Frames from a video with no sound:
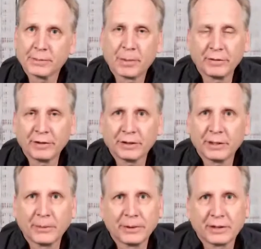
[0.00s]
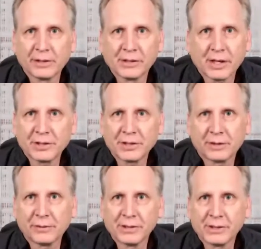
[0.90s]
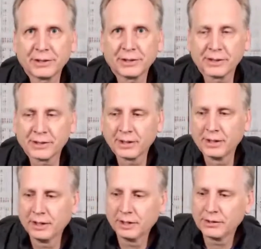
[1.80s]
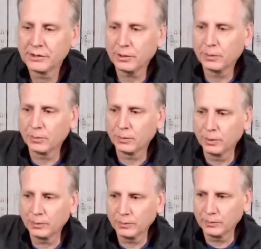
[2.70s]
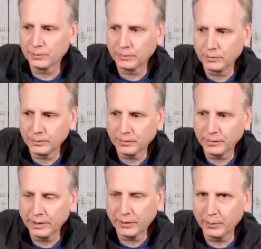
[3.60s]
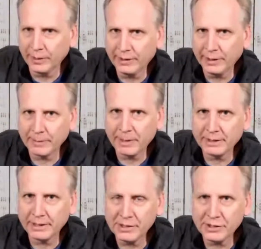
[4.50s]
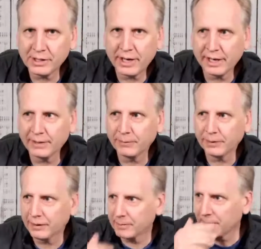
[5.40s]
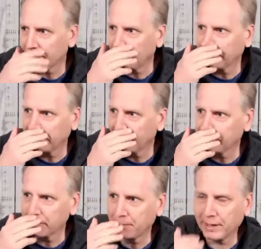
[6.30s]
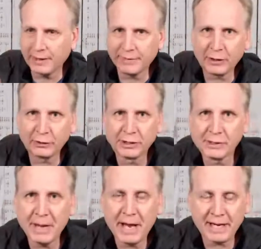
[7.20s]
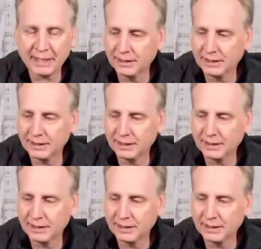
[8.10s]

perfectly with our discussion on resilience. So when, we think about yesterday and we think about all the things that might have held us back,